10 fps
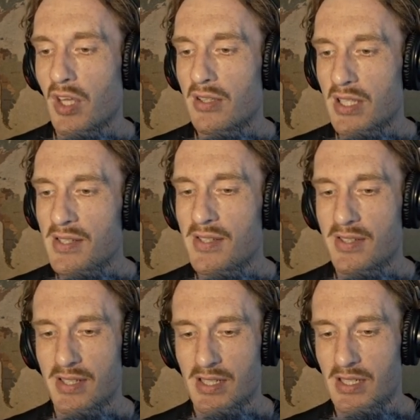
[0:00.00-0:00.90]
This
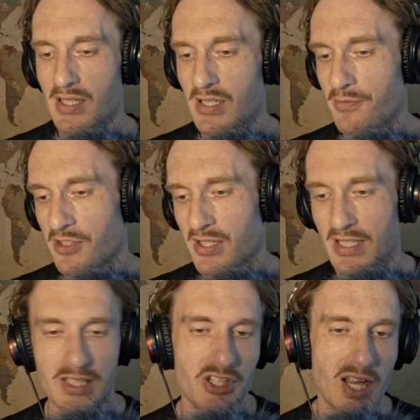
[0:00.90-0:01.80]
is
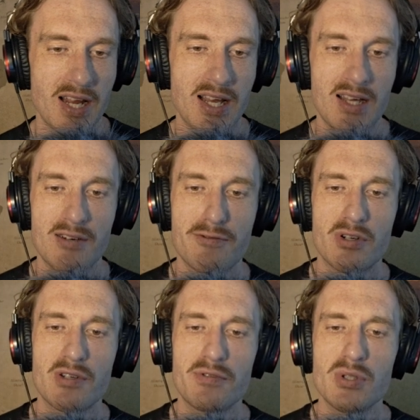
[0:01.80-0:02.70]
obviously China in
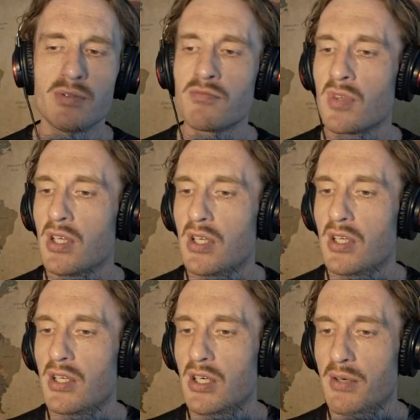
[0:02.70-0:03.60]
front of you.
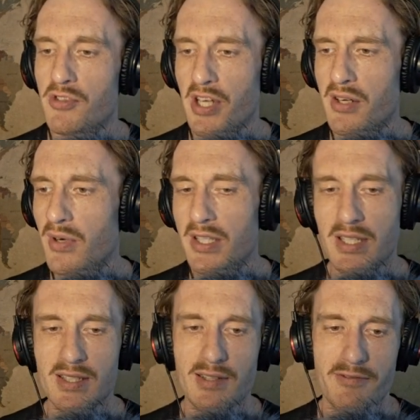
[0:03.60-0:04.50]
Generally, the
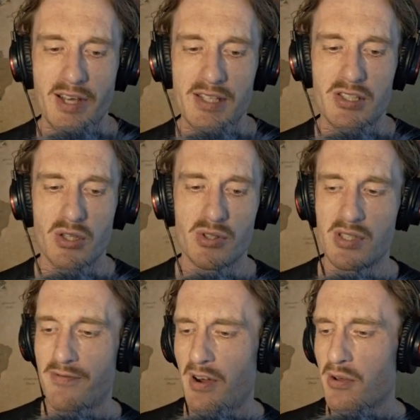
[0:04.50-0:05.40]
interface looks
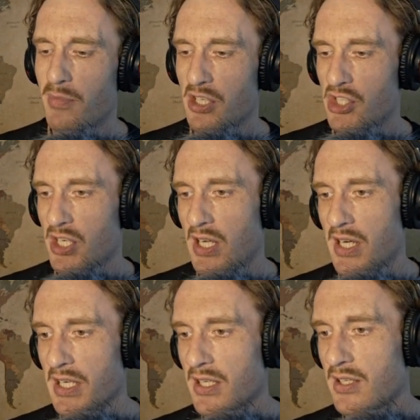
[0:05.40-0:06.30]
very much
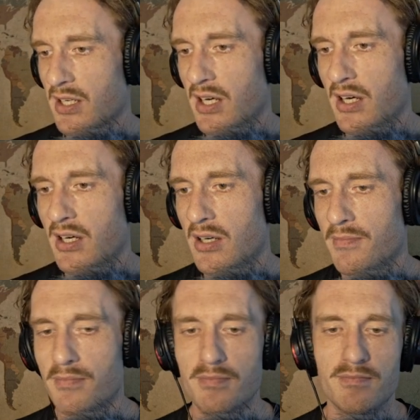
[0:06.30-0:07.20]
like
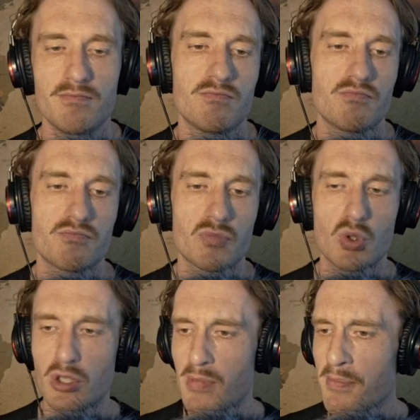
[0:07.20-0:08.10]

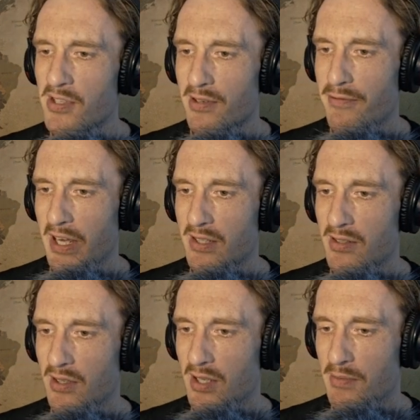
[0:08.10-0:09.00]
Google Maps. In fact,
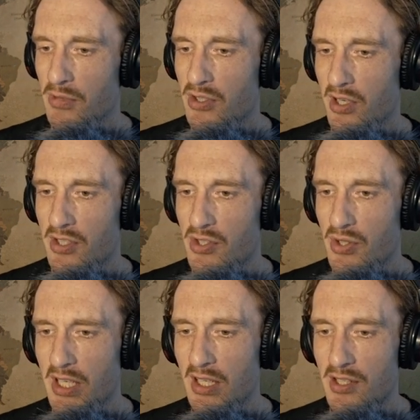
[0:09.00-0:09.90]
let me turn it to
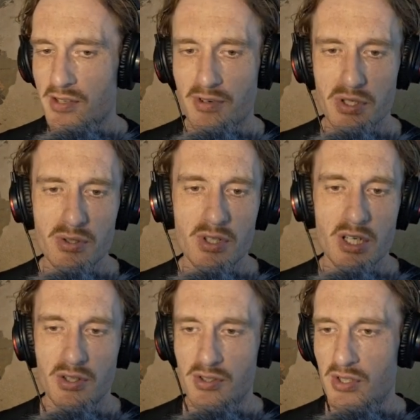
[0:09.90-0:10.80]
English for you
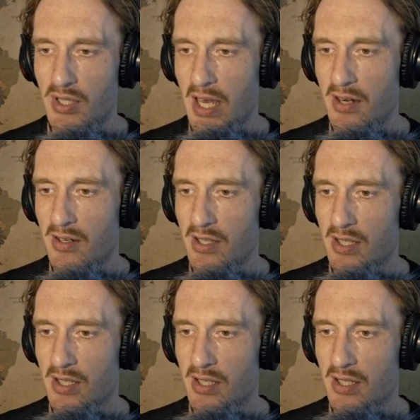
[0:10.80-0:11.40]
because you can